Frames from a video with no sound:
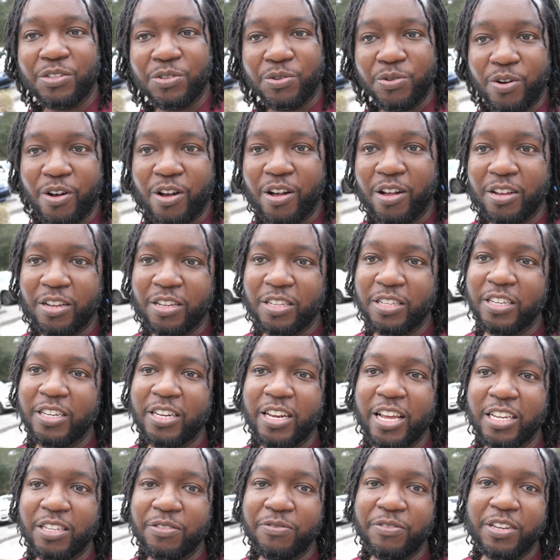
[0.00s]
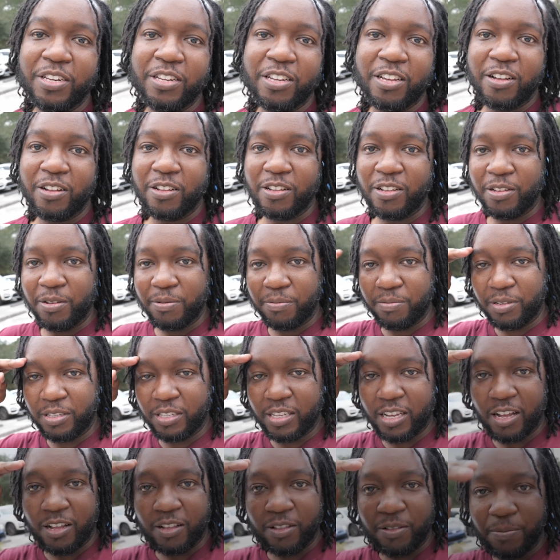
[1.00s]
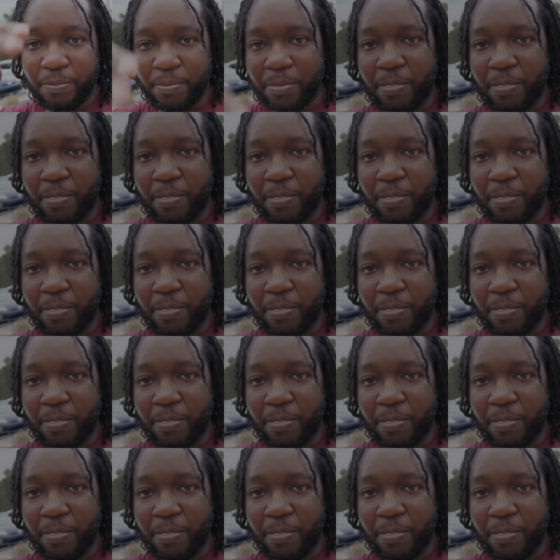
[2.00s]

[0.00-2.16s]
you all in the next video. Peace out.